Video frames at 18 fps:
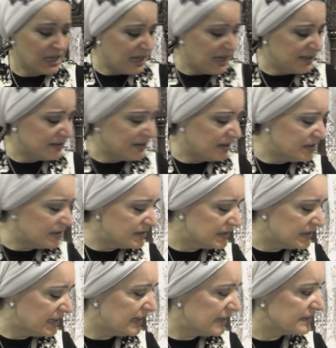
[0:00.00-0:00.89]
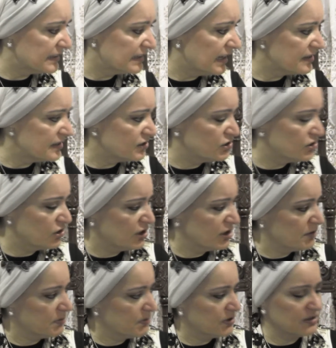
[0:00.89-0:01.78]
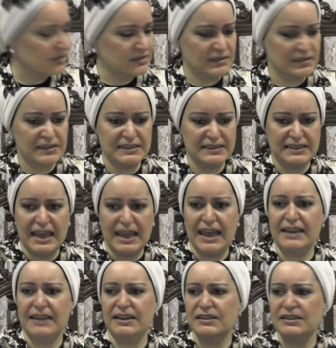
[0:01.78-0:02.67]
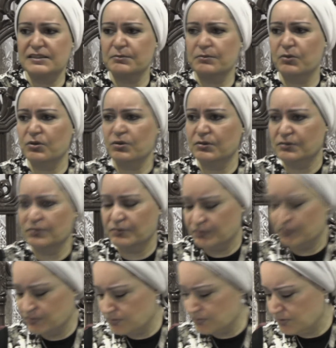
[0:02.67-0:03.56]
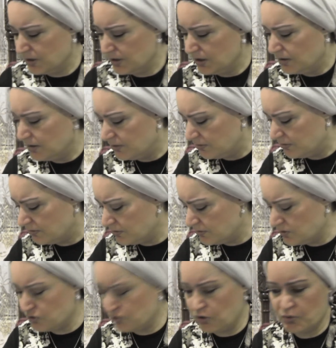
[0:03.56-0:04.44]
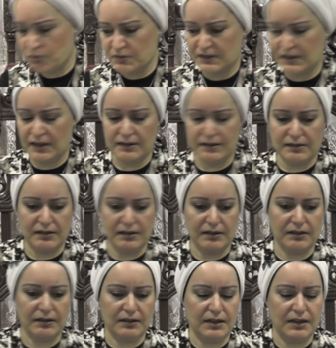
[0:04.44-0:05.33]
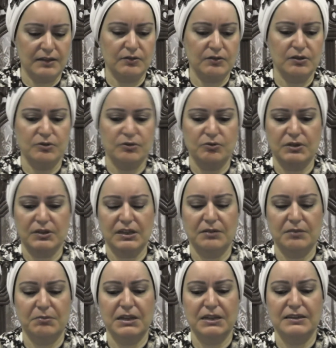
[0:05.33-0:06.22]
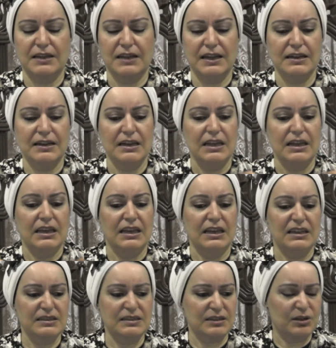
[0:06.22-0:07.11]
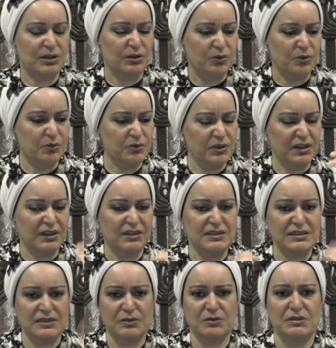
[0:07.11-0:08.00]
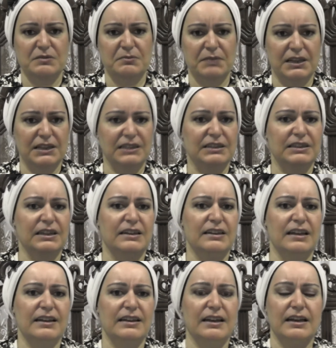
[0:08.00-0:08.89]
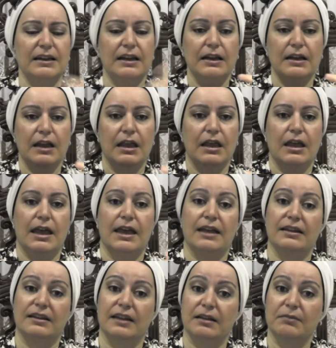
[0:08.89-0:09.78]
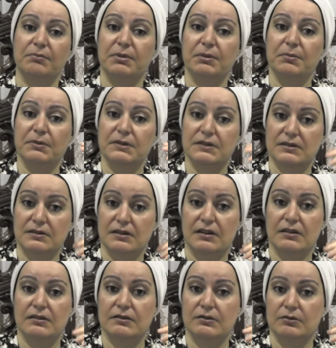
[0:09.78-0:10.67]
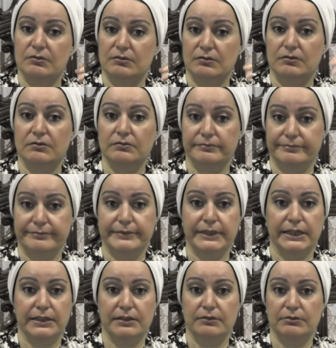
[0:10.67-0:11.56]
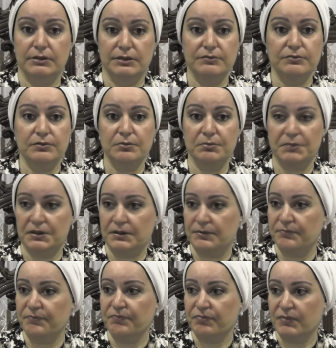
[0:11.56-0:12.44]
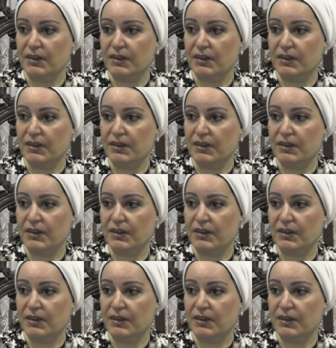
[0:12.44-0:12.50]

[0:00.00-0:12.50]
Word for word: And then his legs gets dirty because the sand and small uh, stones that uh, get into him and then his clothing are so smelly and then, and then, and then people start to get away from him.